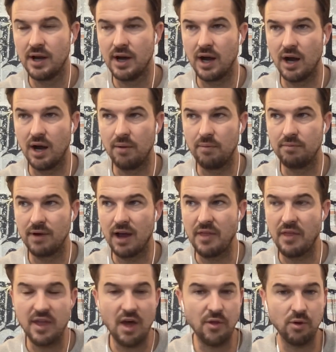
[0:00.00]
Um, and
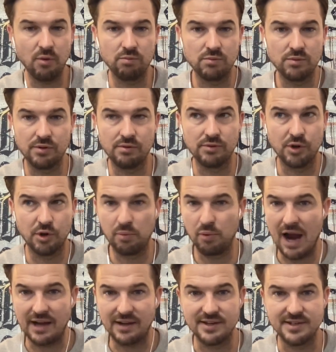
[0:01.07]
then the other little
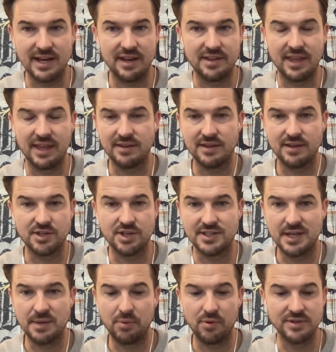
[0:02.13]
practice that I think is
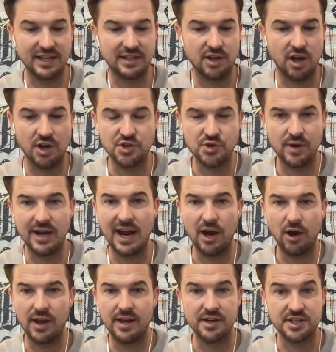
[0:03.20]
just simple is like DawnCheré and I
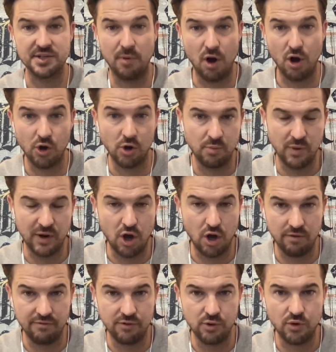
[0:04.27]
are in a small group. We
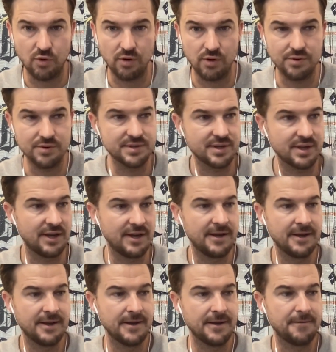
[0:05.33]
call it VOUS Cruise.
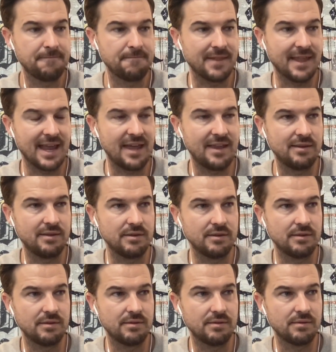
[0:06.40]
And
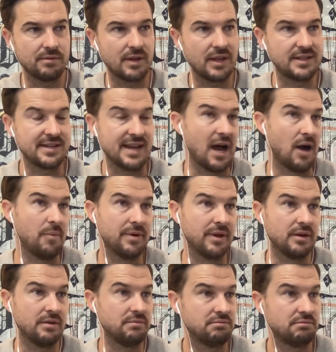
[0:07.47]
it's now
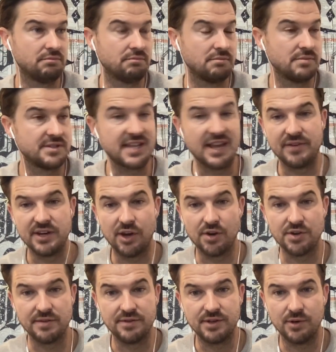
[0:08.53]
been seven
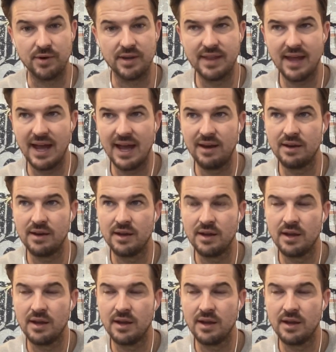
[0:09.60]
years of doing that.